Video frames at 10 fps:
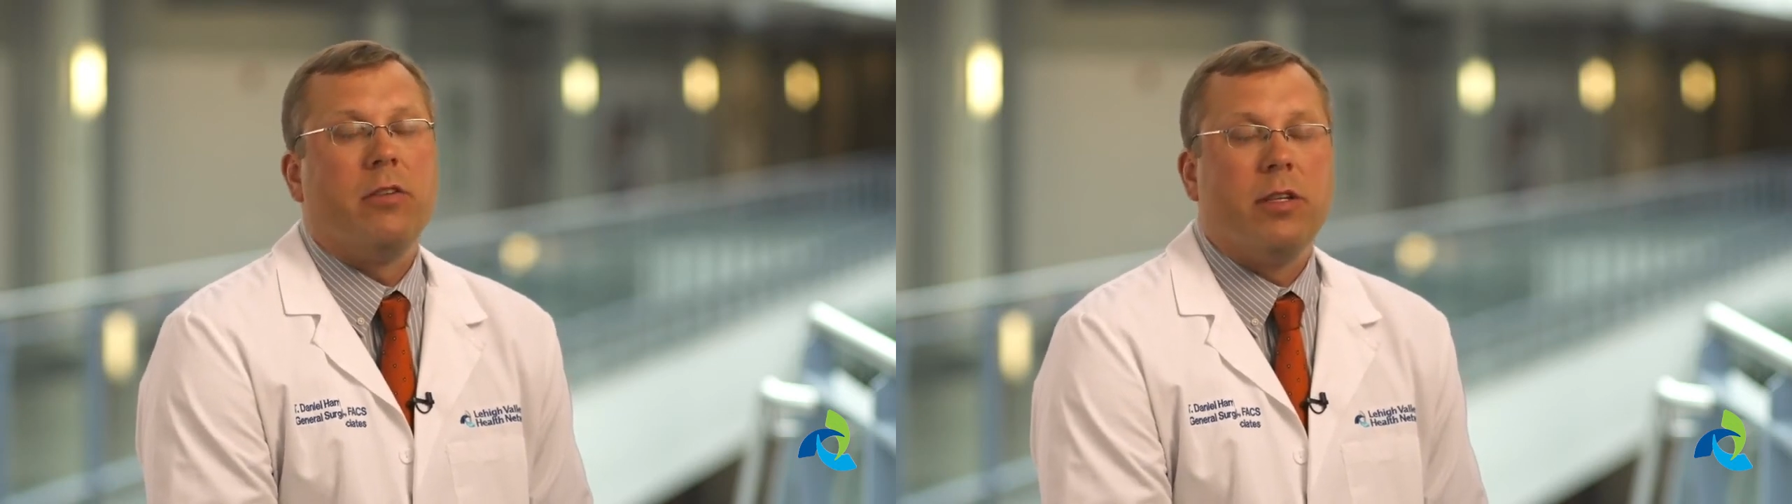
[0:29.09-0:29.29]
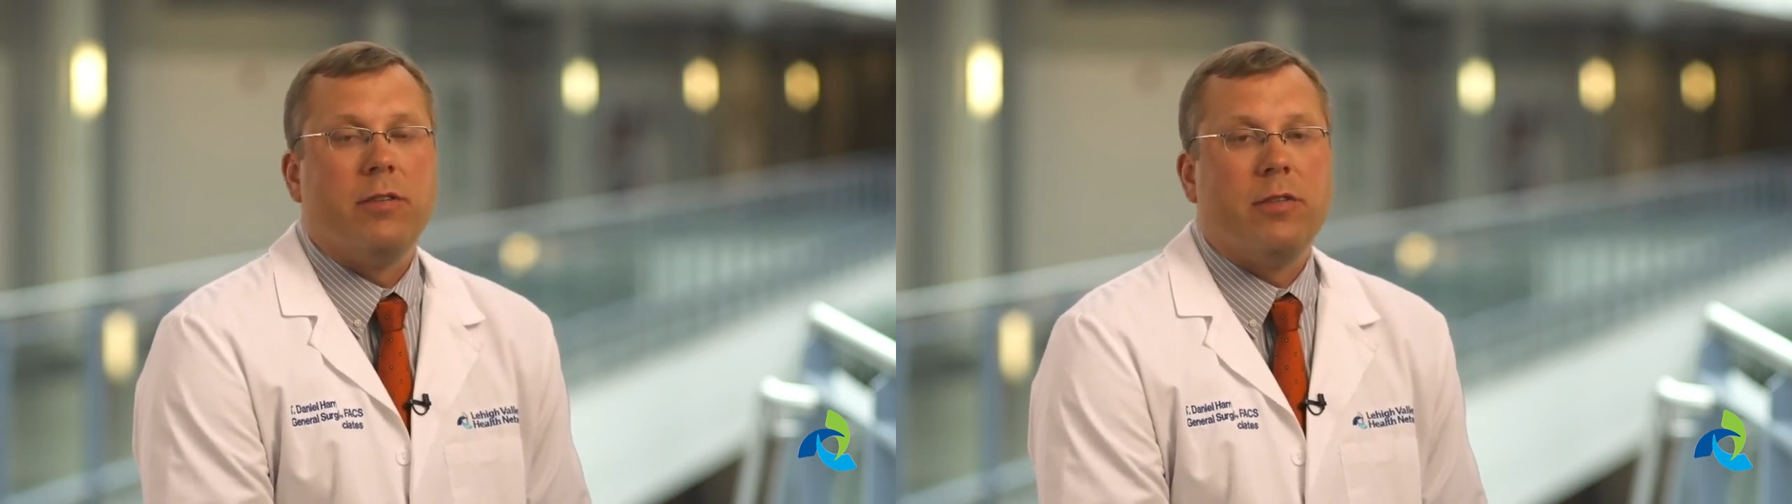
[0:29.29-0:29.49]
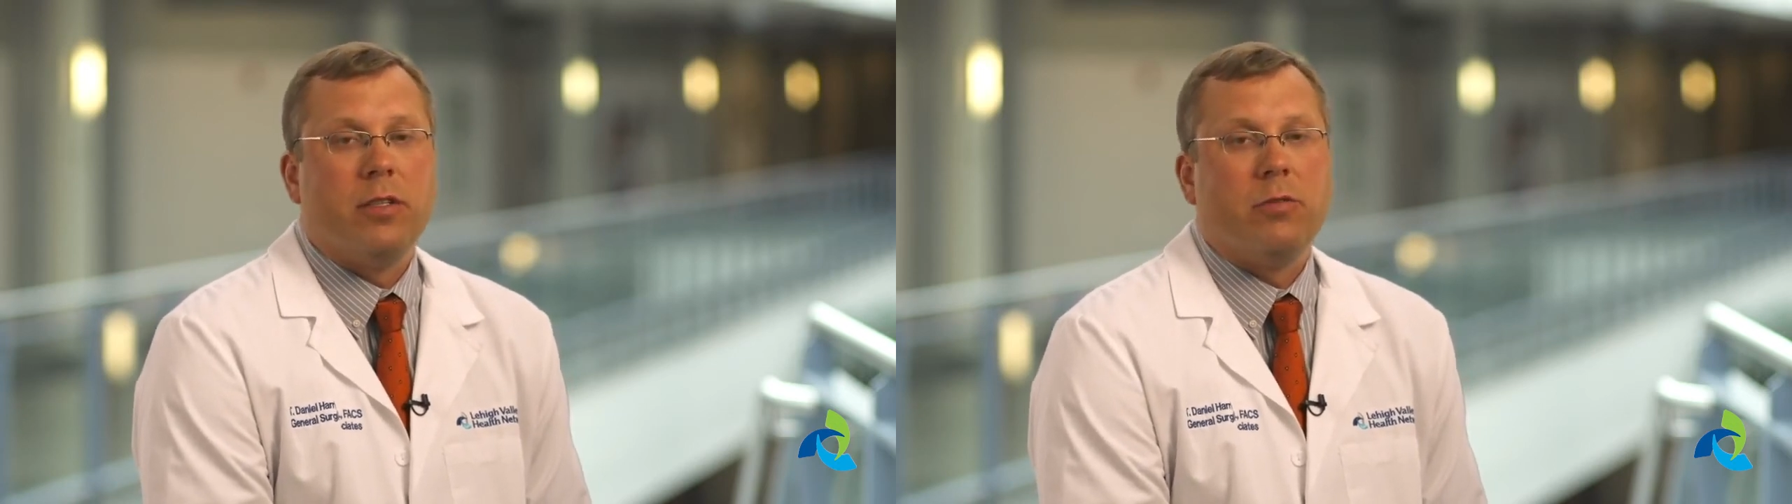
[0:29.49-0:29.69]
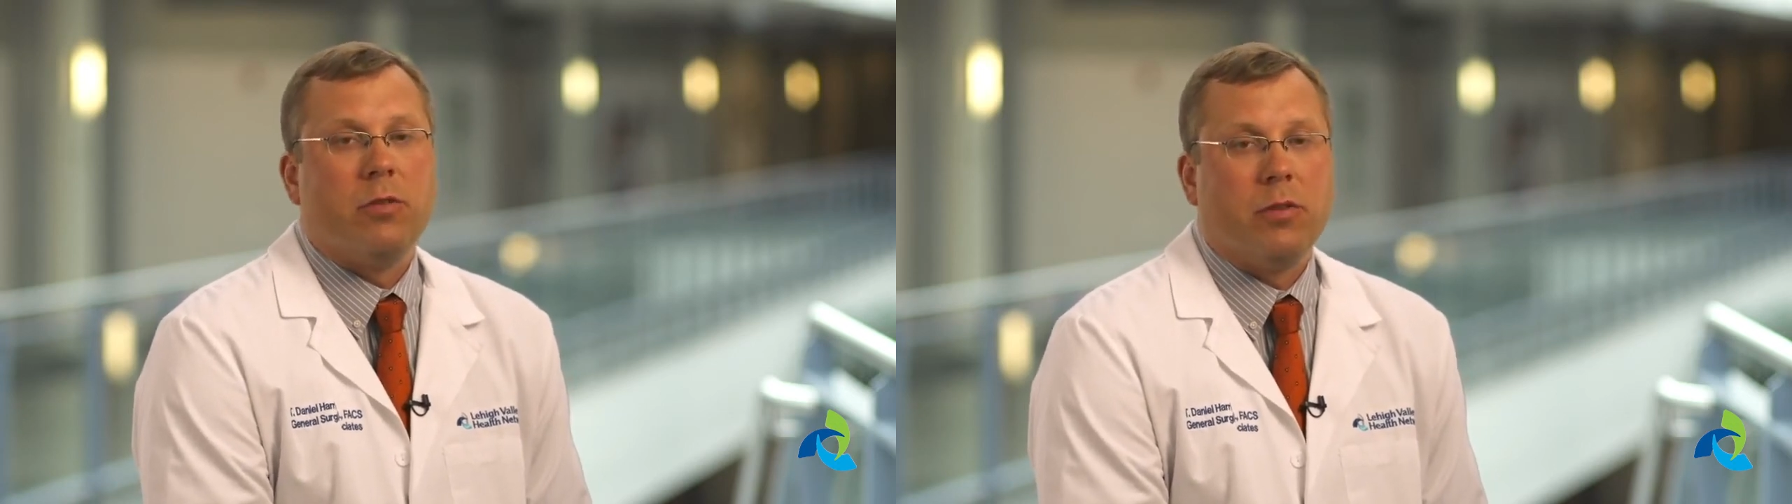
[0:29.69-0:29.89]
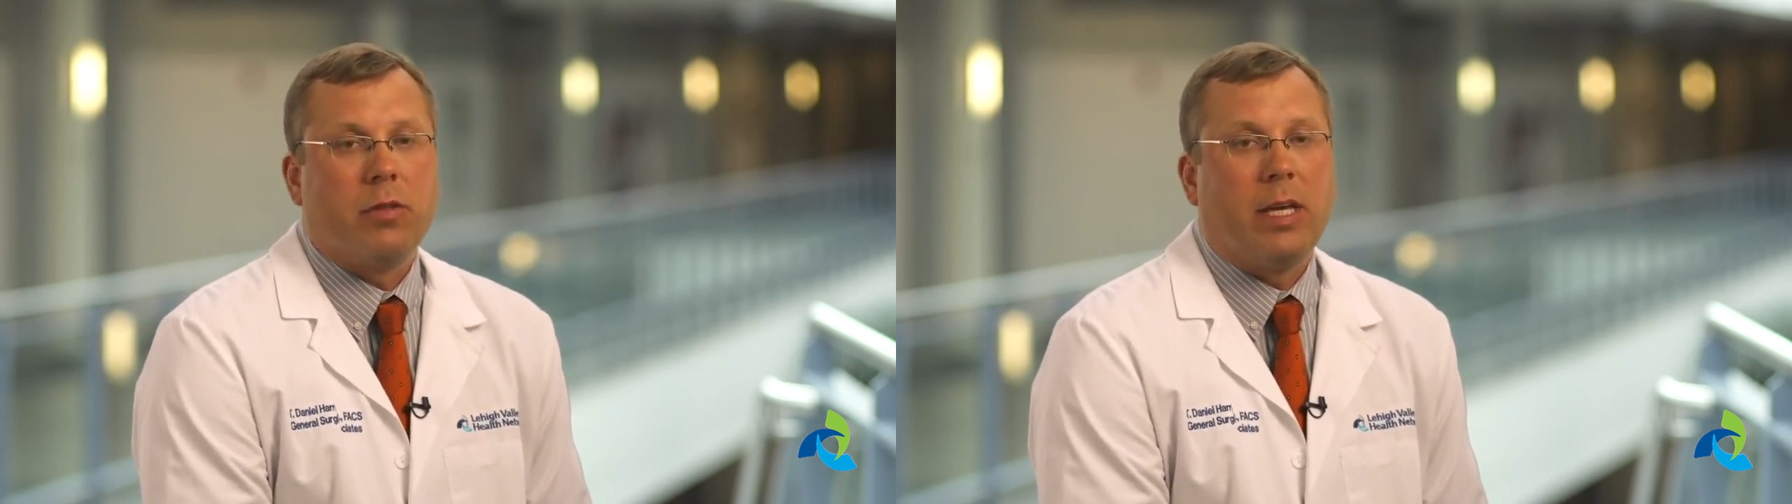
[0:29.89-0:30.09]
your
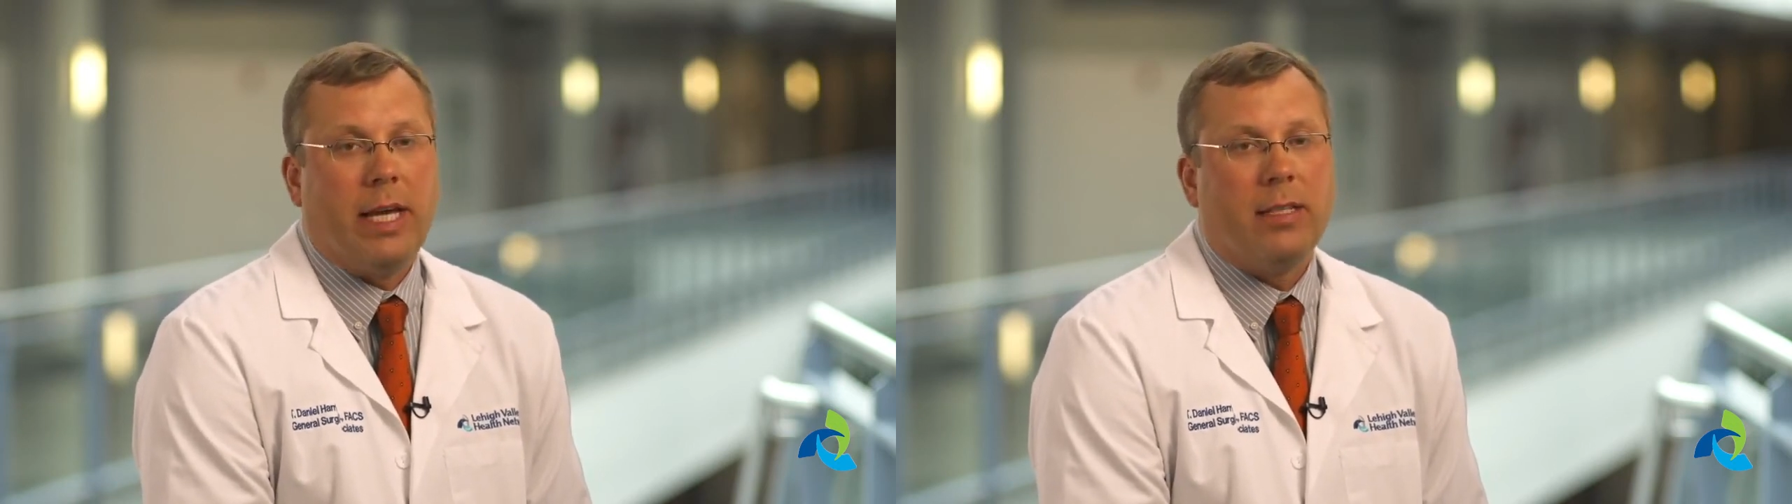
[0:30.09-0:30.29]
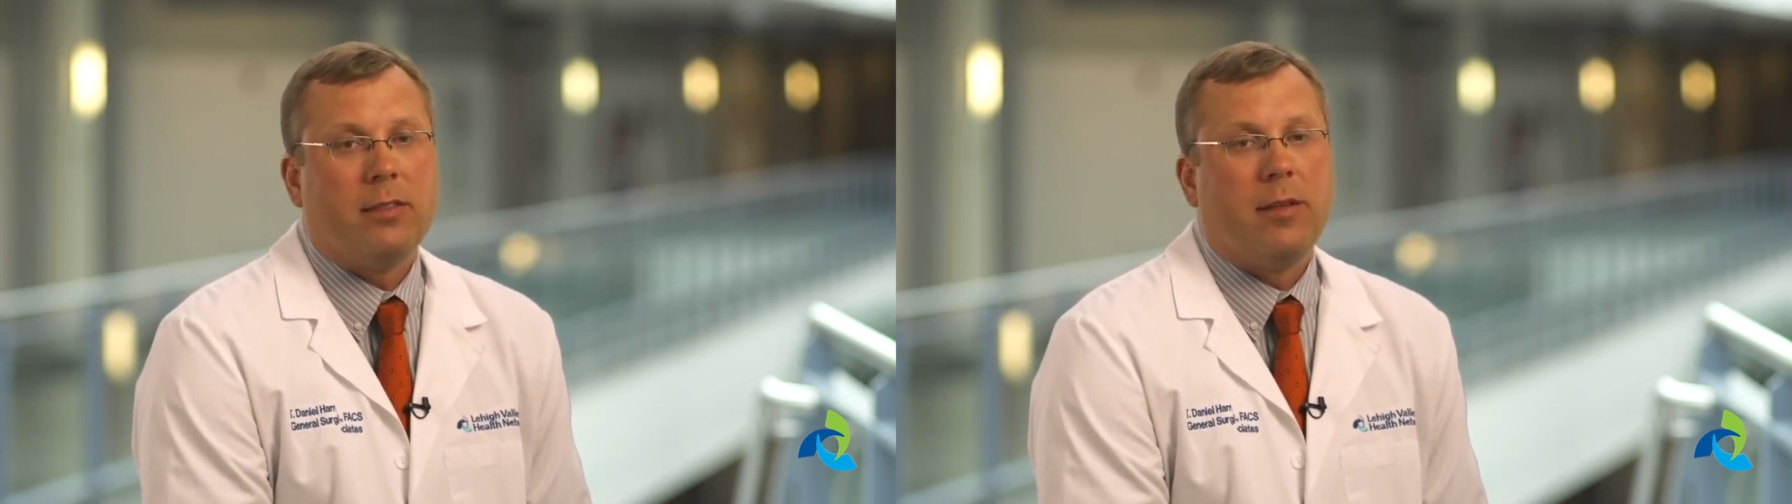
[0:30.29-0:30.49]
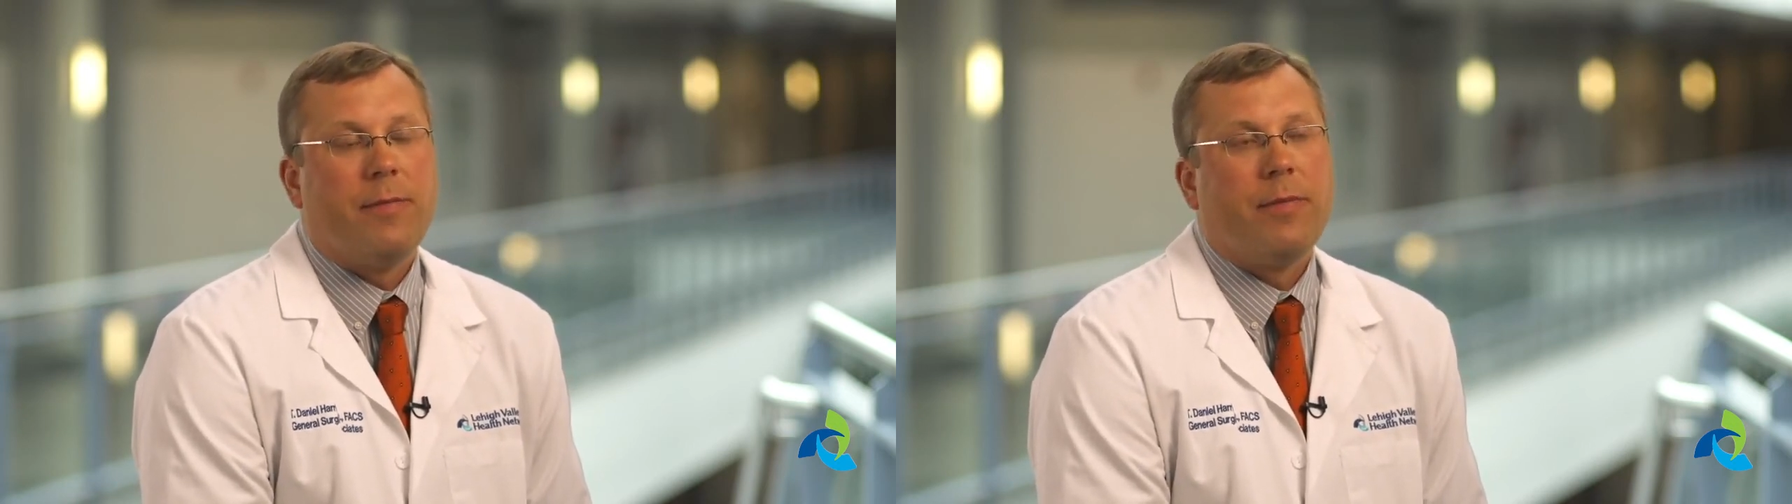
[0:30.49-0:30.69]
individual case.